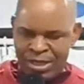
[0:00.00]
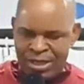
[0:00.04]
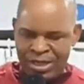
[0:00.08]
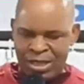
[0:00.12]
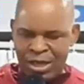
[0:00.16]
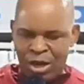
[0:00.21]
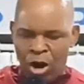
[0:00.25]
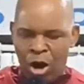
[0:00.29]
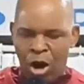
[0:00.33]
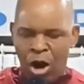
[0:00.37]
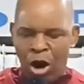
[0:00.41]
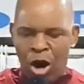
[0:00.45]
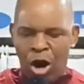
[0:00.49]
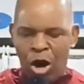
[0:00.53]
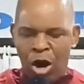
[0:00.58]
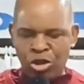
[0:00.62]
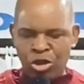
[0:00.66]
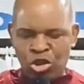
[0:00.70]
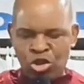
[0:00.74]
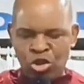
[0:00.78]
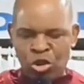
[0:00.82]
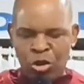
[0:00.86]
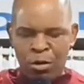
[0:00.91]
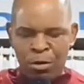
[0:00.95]

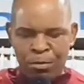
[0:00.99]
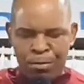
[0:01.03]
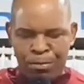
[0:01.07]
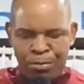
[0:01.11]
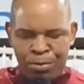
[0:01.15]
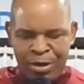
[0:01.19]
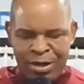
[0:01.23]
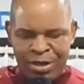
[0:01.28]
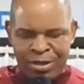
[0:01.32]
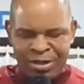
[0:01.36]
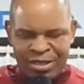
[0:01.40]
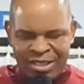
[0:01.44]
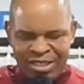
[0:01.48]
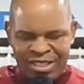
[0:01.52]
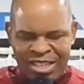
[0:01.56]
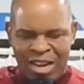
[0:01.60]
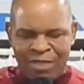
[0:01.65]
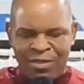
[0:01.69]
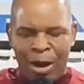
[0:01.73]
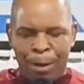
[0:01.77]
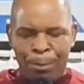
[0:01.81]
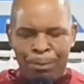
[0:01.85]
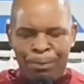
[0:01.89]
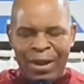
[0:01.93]
also, please,
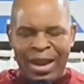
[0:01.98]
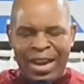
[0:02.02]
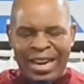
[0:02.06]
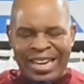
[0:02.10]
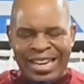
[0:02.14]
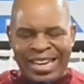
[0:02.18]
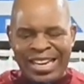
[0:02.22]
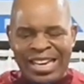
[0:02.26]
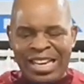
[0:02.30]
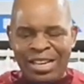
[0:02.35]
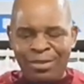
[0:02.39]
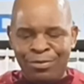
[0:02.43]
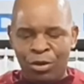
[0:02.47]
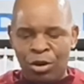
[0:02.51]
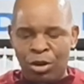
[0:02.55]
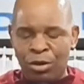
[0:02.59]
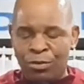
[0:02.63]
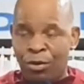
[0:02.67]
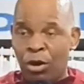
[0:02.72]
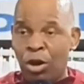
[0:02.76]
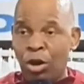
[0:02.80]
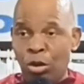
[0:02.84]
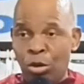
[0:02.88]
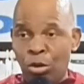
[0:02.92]
never pay evil
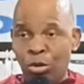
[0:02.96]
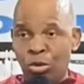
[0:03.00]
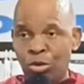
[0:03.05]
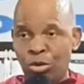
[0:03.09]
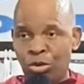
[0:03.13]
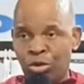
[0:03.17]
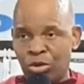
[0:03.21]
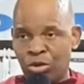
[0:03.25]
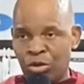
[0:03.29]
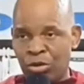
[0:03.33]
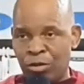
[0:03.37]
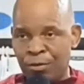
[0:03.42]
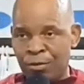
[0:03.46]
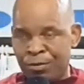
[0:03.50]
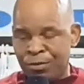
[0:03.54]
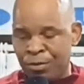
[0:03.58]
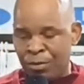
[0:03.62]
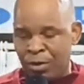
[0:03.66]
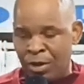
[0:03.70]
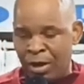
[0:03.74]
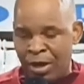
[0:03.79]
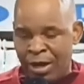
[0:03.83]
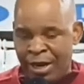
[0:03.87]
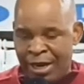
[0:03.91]
for good.
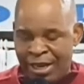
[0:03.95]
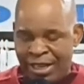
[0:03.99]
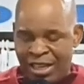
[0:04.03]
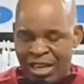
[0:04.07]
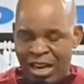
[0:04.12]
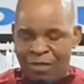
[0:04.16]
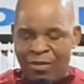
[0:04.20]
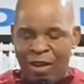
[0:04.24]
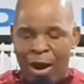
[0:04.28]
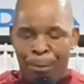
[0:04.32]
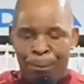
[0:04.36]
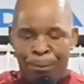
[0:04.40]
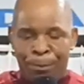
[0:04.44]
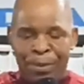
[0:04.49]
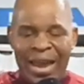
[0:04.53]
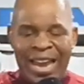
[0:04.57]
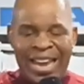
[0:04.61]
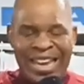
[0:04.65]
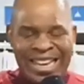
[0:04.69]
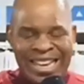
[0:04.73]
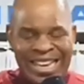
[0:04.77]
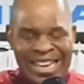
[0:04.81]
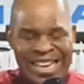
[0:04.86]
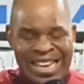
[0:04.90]
Never
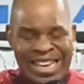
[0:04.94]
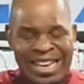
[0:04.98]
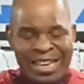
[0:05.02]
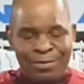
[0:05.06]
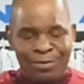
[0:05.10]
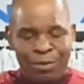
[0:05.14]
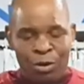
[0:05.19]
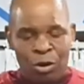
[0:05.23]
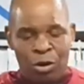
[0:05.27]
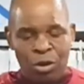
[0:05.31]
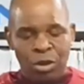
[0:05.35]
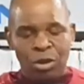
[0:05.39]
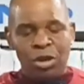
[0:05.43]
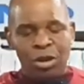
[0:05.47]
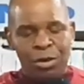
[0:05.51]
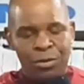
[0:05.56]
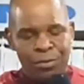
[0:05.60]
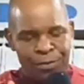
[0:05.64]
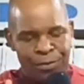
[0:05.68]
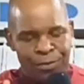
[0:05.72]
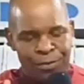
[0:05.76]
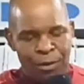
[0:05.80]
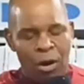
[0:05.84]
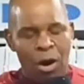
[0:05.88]
pay evil
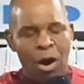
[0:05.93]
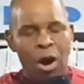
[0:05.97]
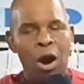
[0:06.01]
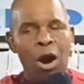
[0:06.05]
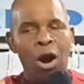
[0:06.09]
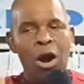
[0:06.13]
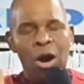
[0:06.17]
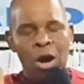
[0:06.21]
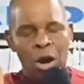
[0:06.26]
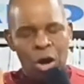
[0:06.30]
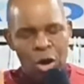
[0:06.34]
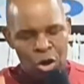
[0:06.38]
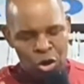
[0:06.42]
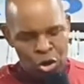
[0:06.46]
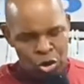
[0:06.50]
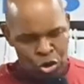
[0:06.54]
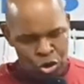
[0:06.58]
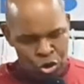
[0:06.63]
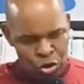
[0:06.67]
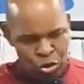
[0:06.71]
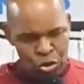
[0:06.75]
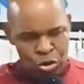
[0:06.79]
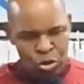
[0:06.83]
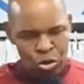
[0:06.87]
for
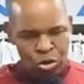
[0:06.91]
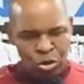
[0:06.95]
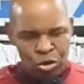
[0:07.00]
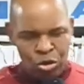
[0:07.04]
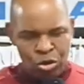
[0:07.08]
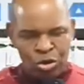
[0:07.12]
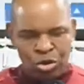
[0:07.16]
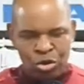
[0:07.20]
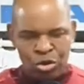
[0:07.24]
good.